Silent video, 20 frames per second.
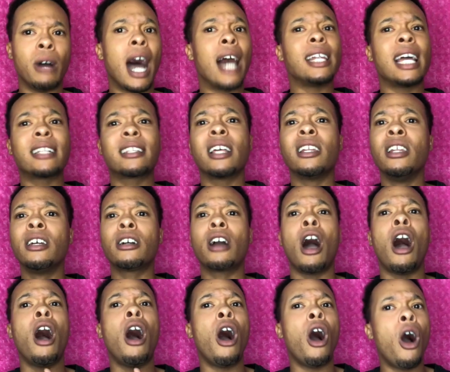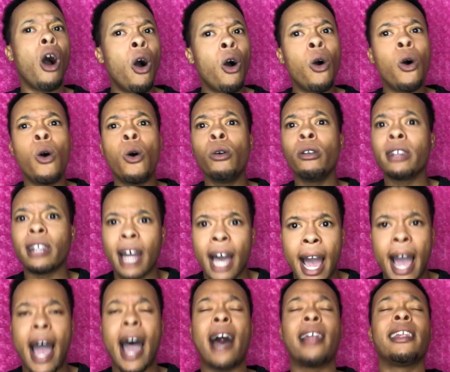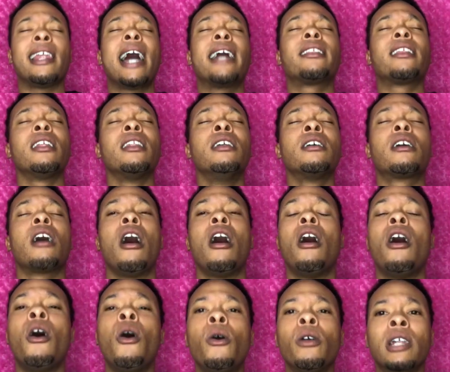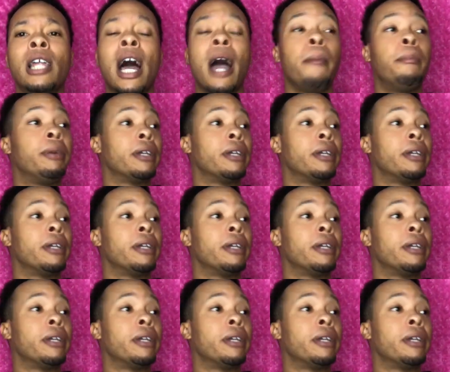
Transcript: I like that look a whole lot. I like that look a whole lot.